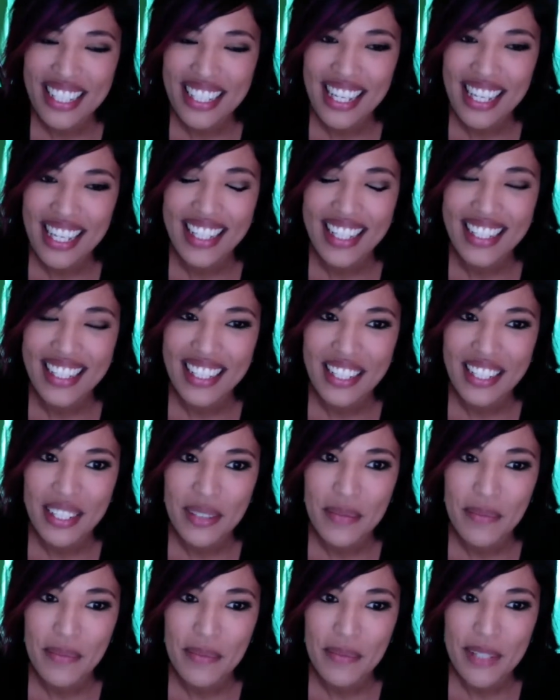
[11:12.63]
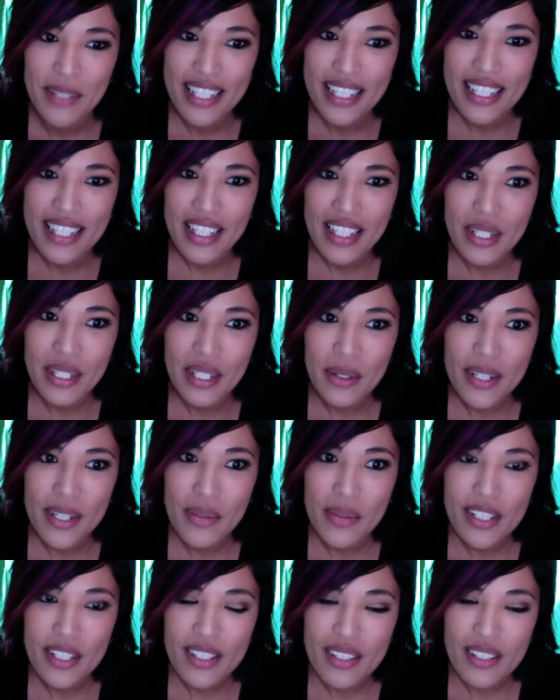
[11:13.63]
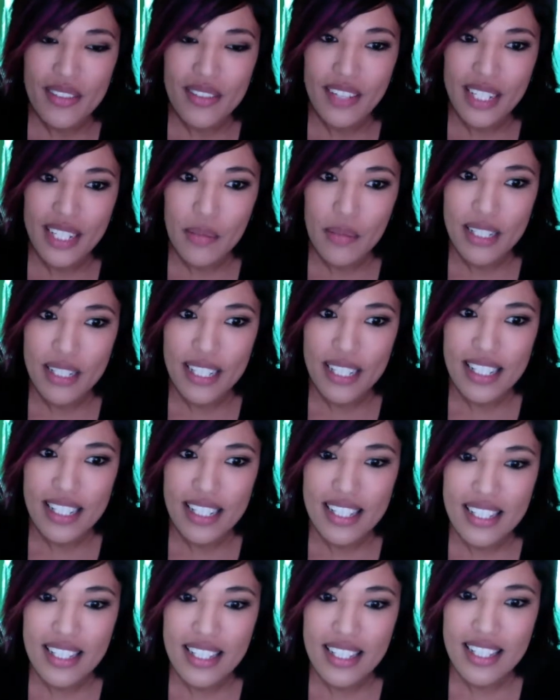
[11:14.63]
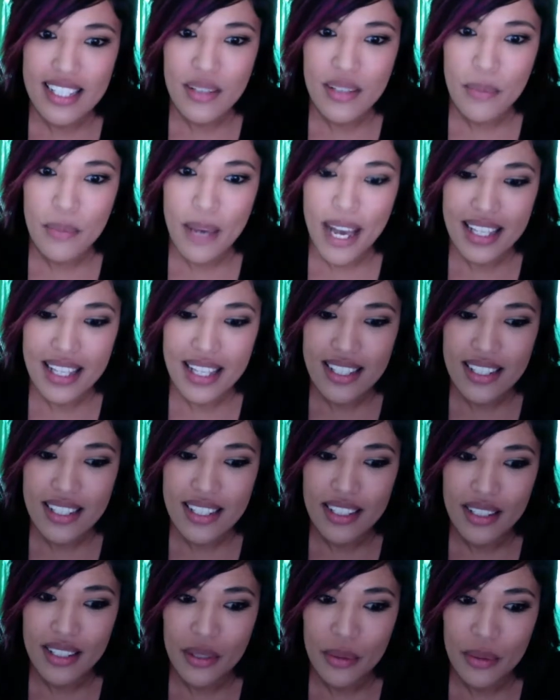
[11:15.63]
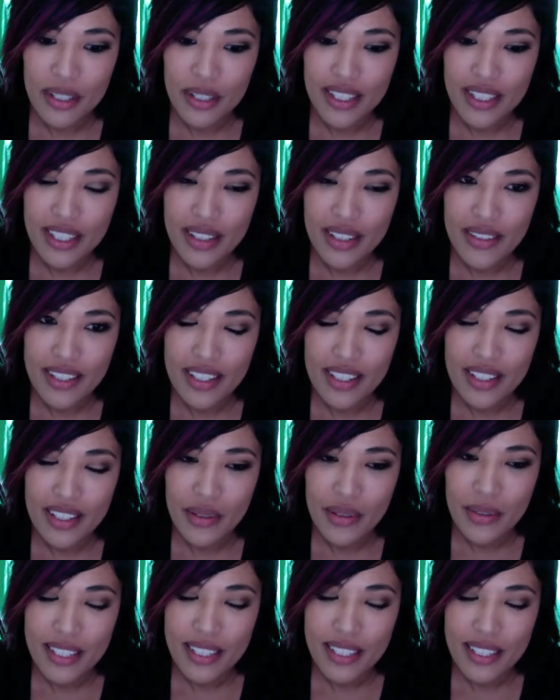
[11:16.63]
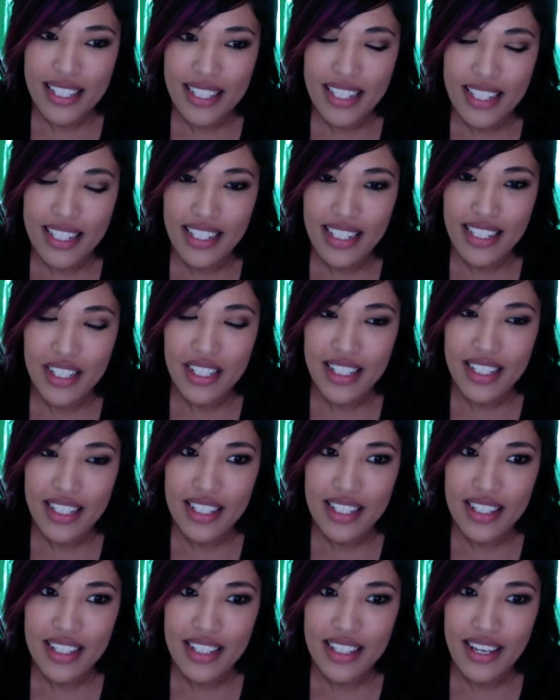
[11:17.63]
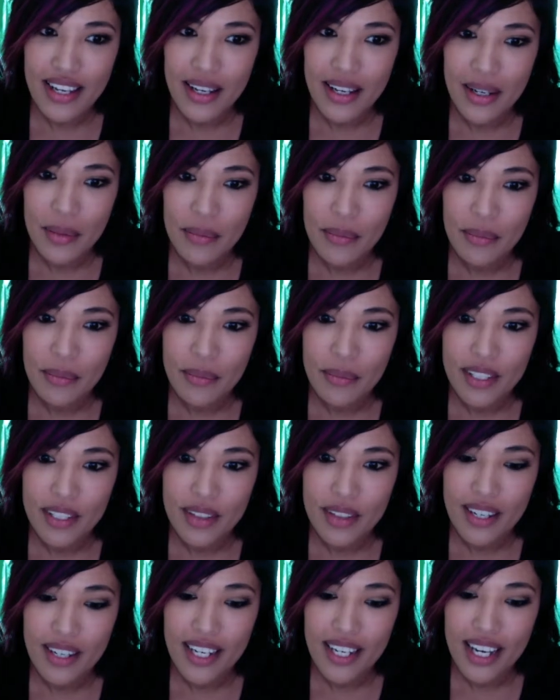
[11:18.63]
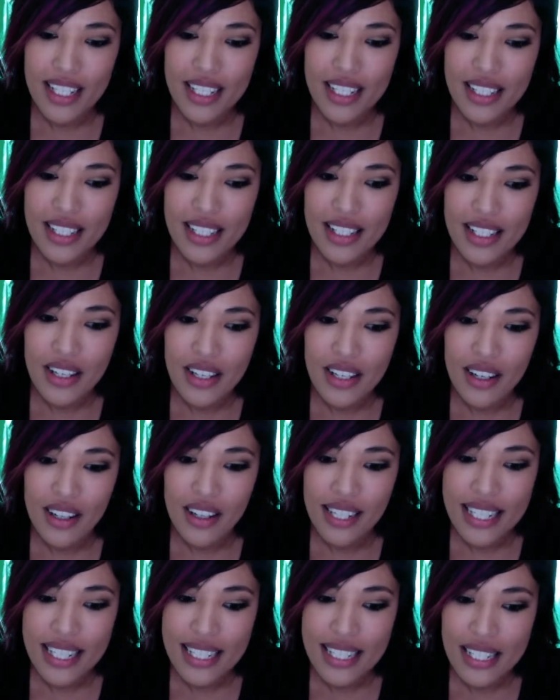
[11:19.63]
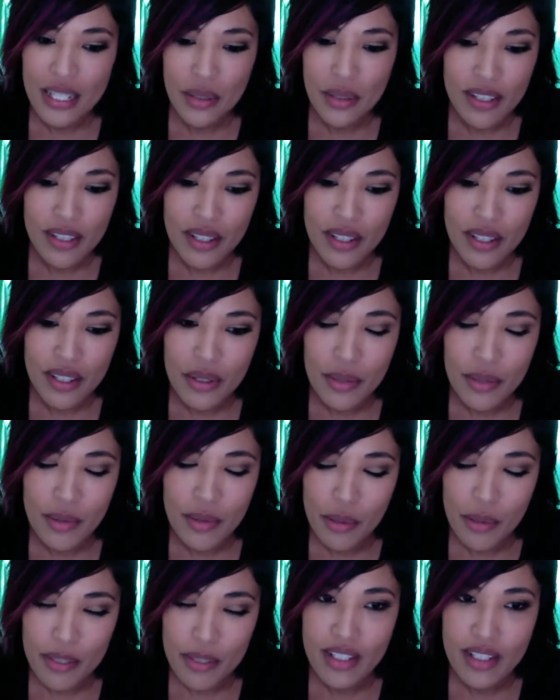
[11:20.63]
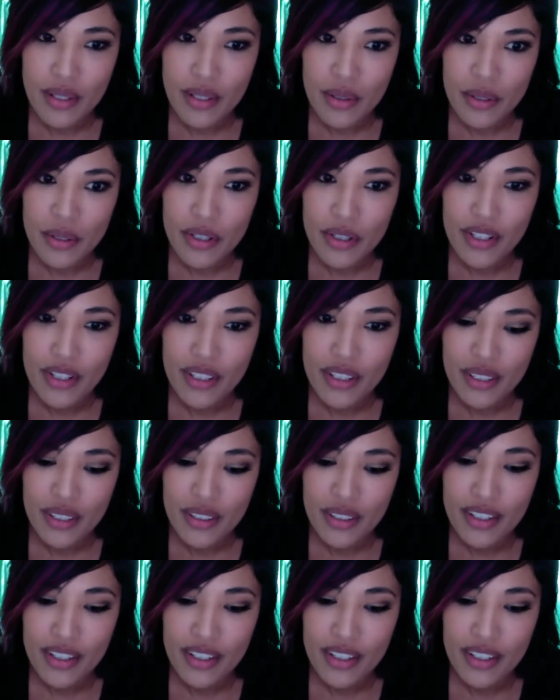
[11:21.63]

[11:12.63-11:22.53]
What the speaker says: And, you know, it was just funny because this past year working with real estate agents, you know, I just saw, and I see it with other small business owners too,